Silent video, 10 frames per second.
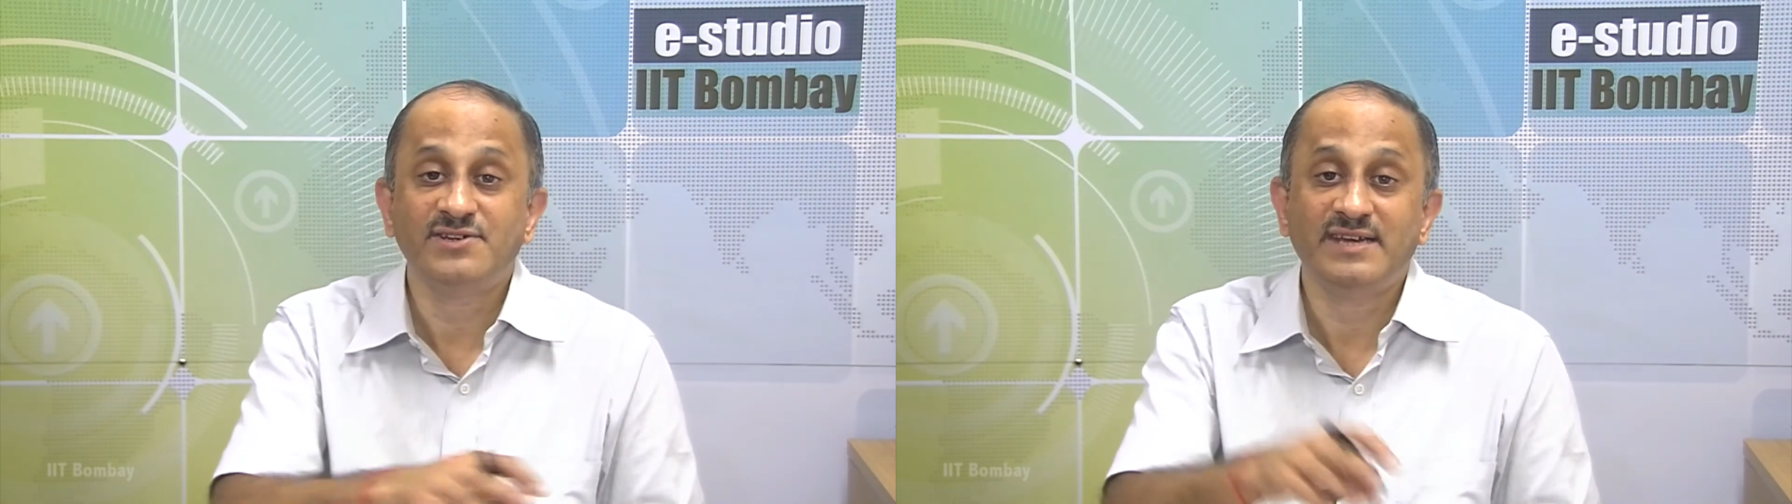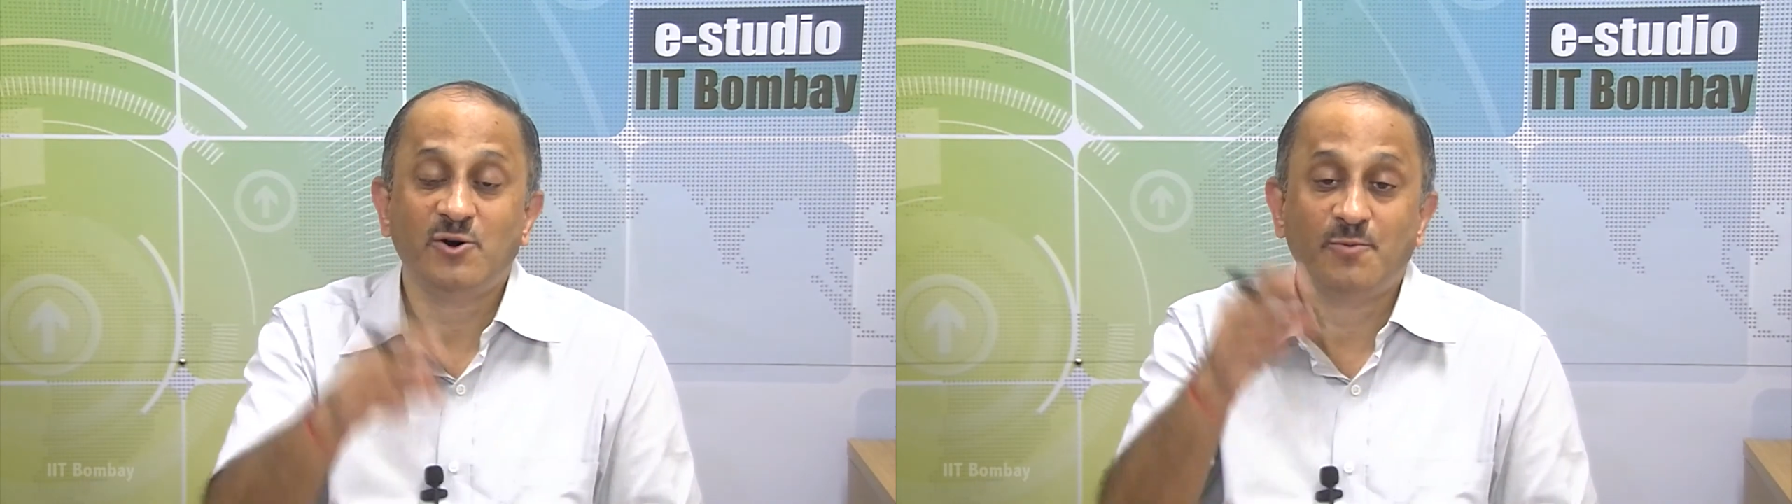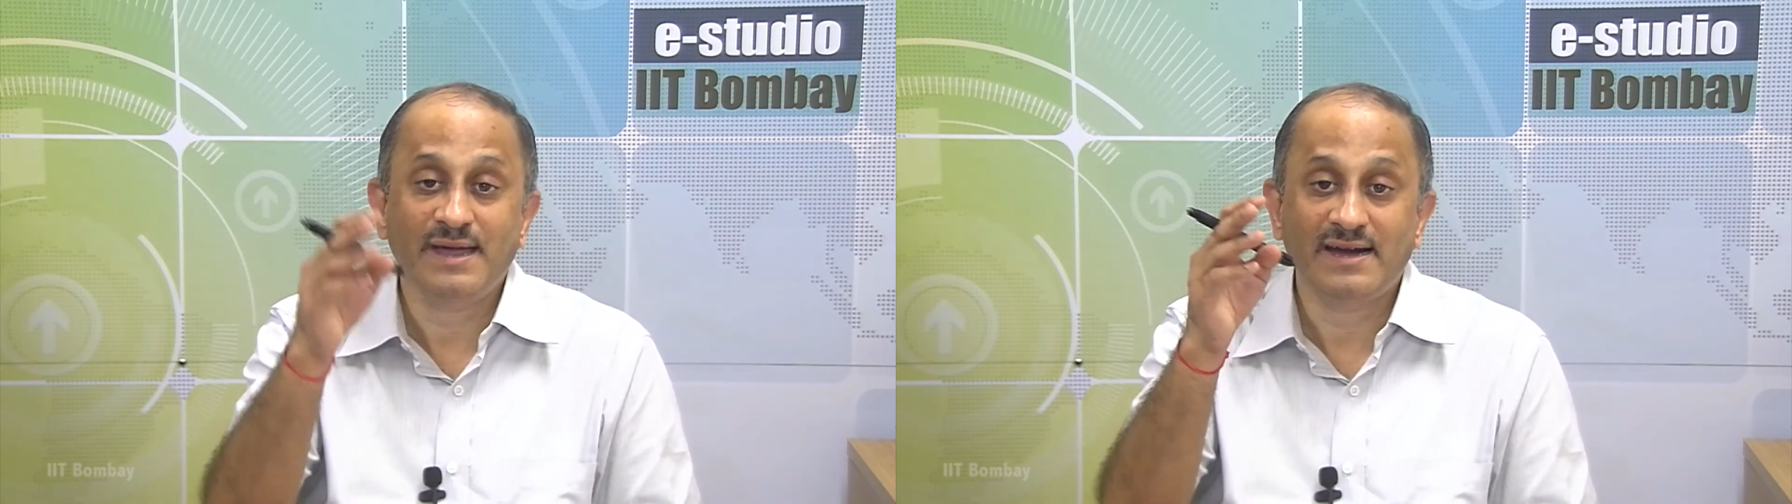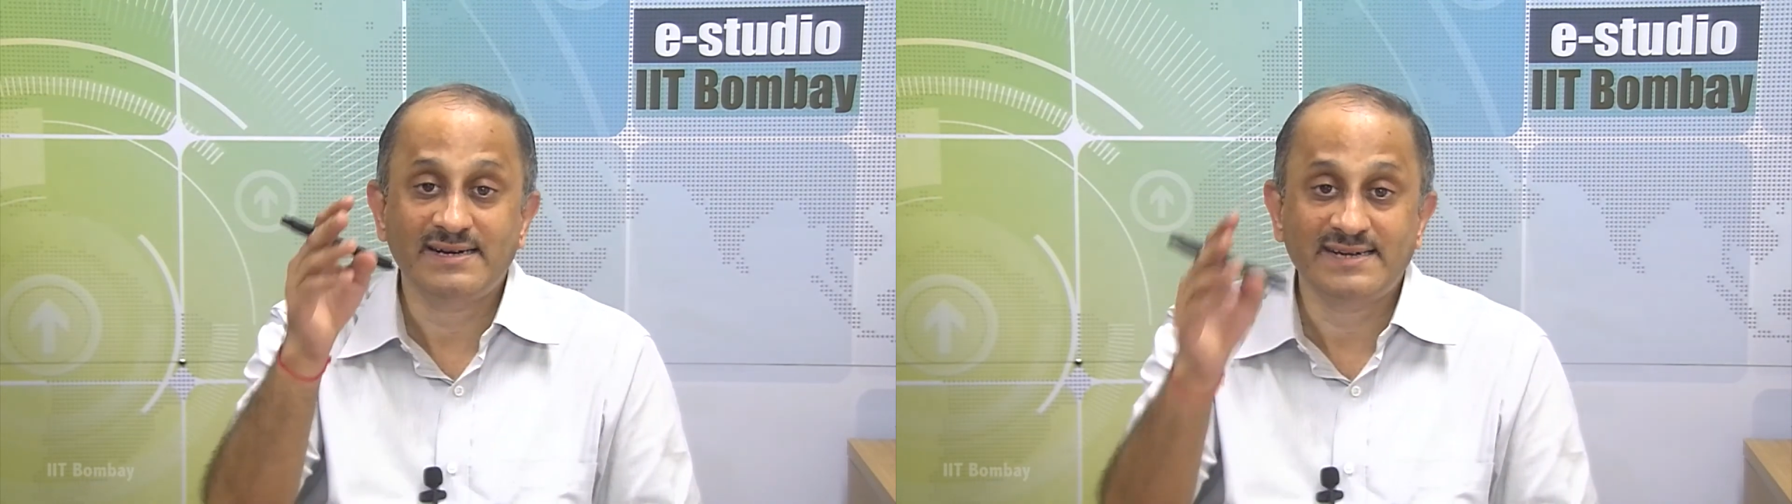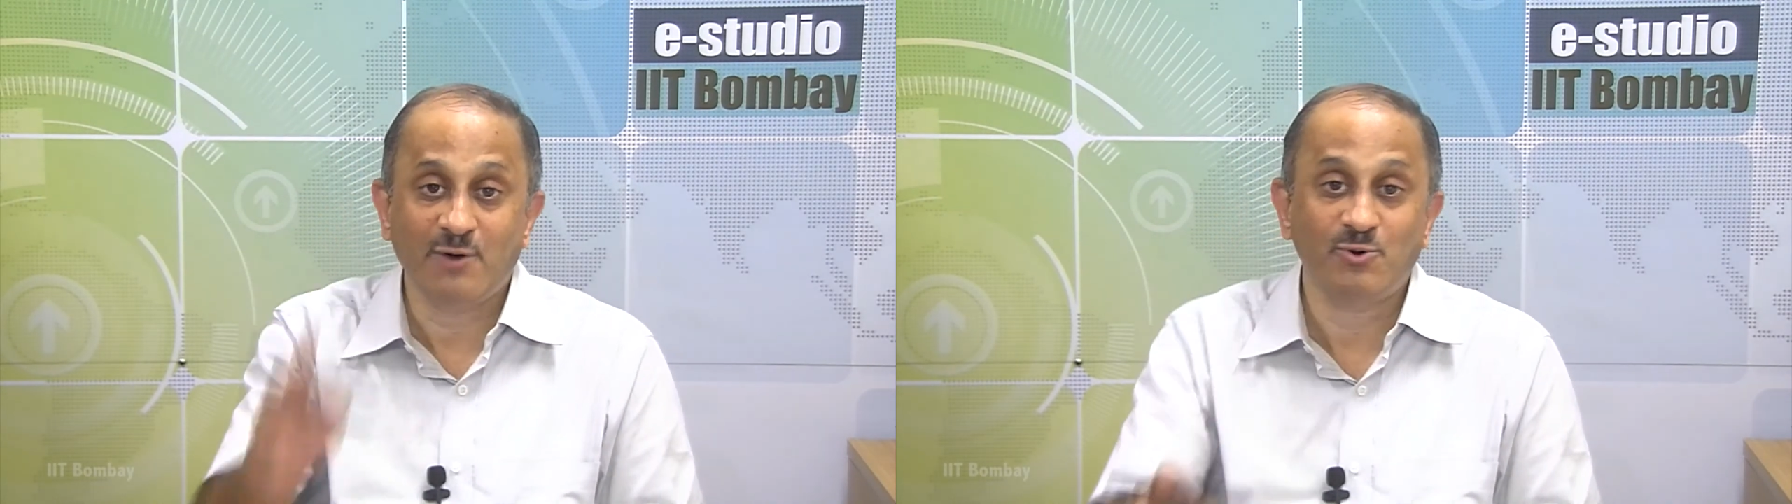j omega
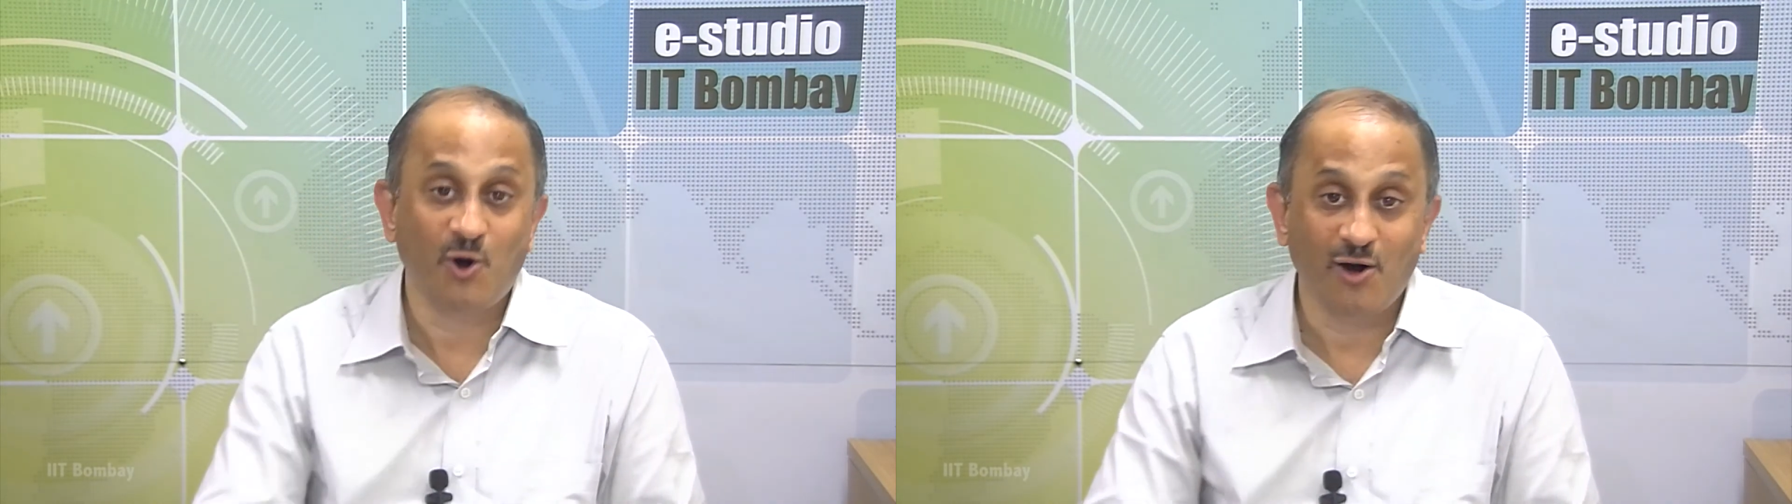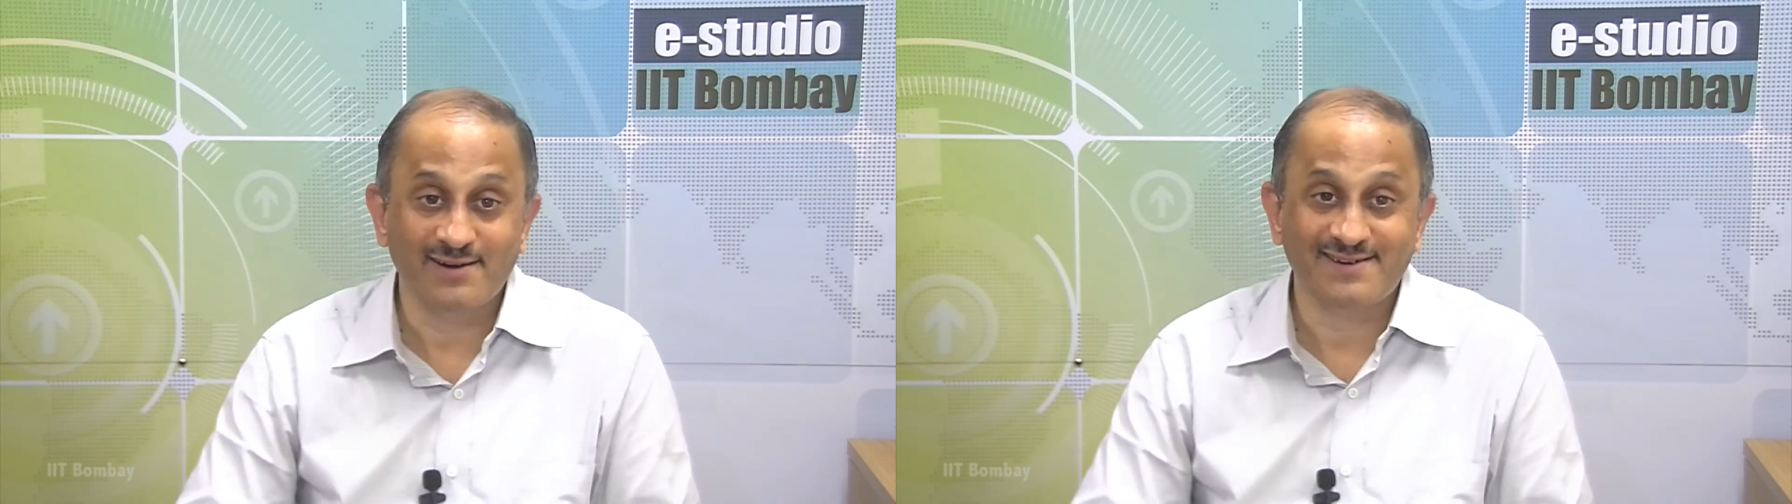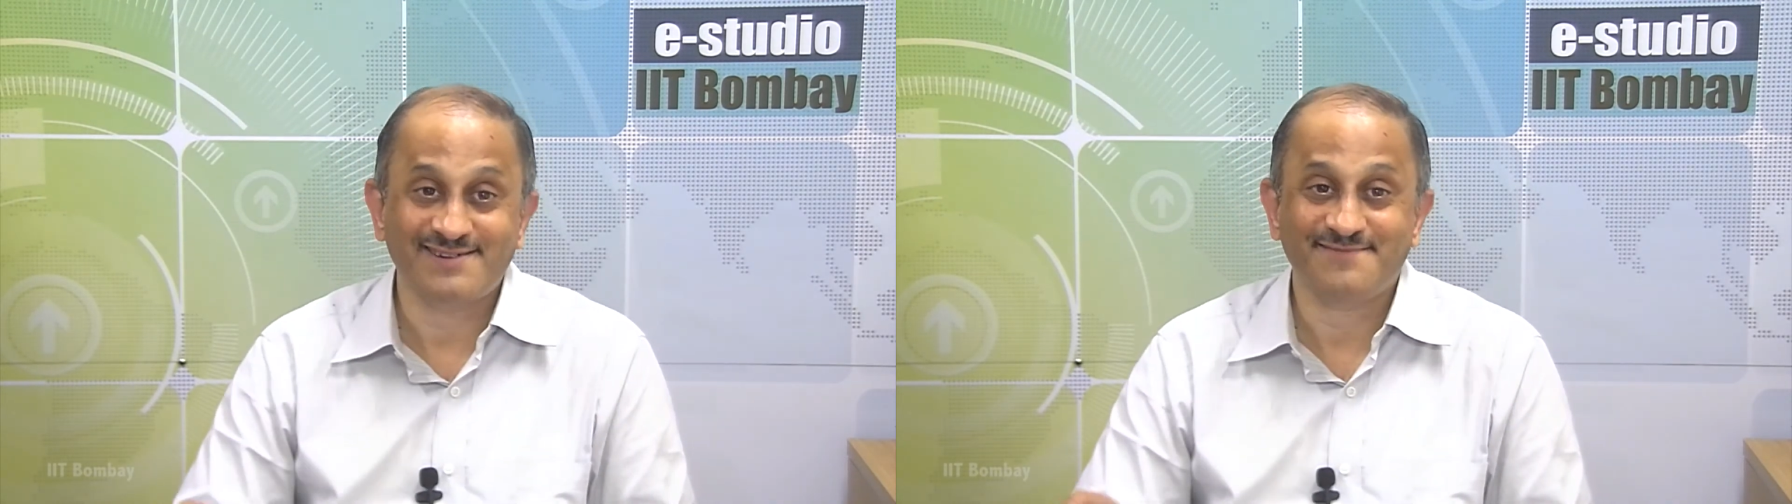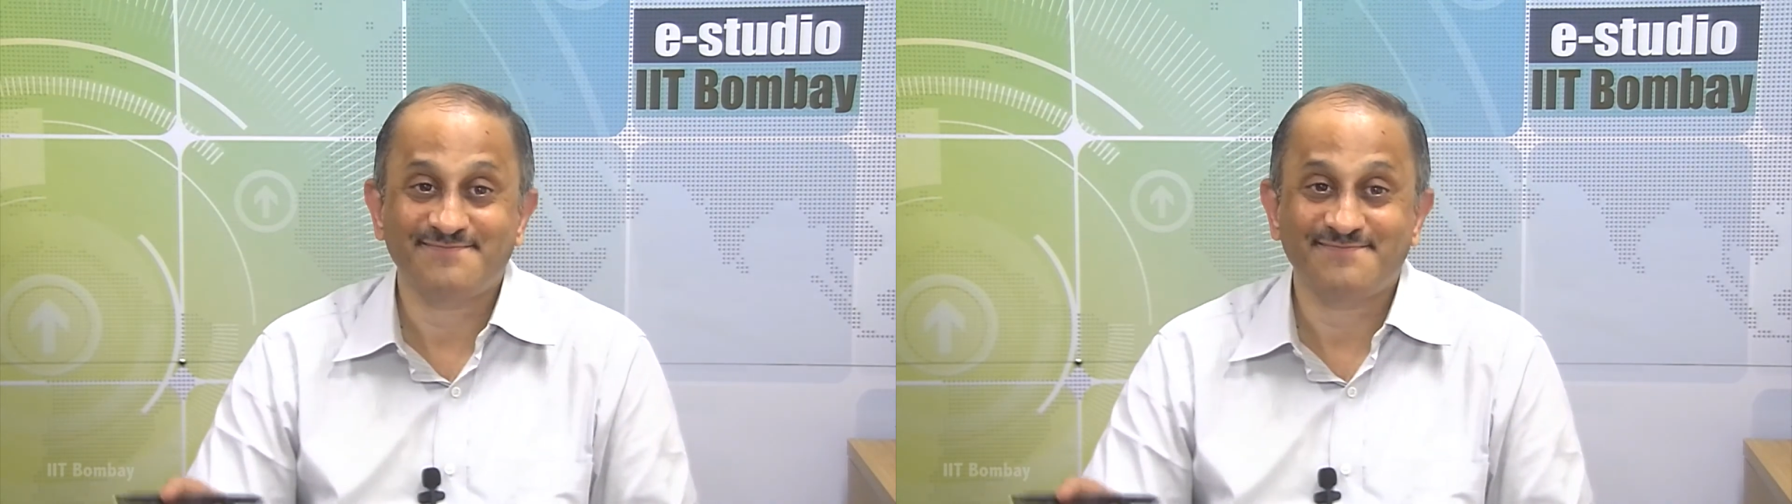tau naught.